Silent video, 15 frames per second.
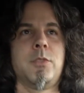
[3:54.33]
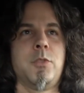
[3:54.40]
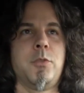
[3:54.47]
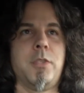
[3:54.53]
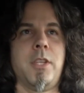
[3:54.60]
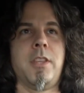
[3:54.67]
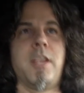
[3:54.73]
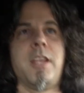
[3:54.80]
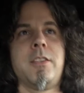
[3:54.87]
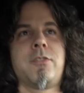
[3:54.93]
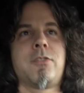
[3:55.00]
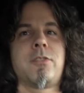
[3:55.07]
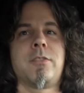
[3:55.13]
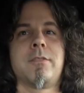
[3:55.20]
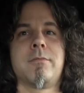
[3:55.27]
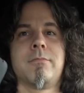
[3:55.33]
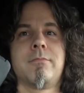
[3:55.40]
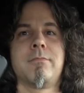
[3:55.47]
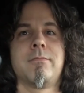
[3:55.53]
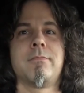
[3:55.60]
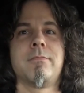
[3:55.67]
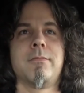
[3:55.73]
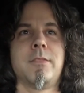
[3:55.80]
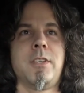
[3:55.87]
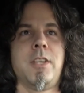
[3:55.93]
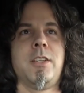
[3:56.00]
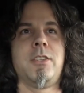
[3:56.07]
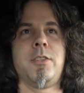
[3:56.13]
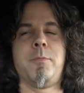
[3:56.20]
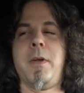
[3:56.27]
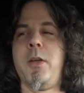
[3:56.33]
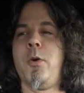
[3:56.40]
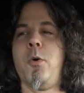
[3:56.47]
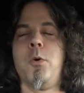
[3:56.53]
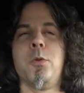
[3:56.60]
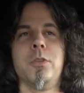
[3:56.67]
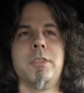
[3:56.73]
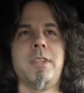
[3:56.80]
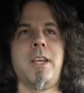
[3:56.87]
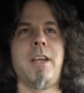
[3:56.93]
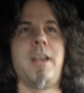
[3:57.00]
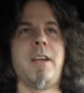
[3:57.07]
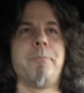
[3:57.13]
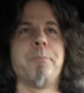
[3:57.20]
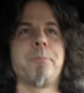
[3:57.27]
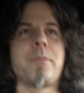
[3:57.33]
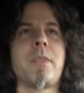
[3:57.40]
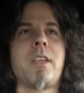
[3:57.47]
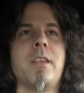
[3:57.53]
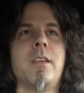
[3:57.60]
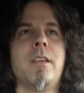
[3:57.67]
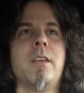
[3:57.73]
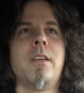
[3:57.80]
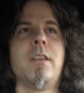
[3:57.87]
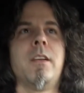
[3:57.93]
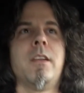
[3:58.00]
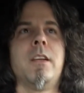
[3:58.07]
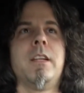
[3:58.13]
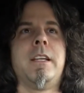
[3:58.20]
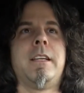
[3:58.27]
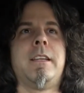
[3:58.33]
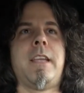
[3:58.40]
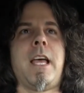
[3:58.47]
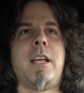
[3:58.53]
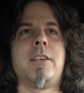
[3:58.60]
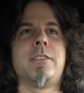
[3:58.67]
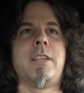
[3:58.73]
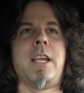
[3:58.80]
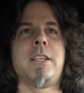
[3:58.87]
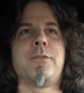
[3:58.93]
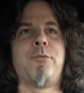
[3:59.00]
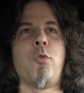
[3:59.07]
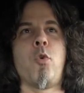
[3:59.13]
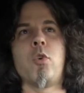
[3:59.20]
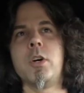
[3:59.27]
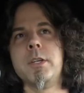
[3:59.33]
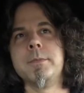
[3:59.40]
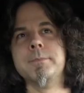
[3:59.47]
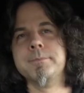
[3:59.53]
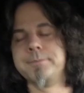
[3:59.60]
using this, just my old uh, Galaxy S4.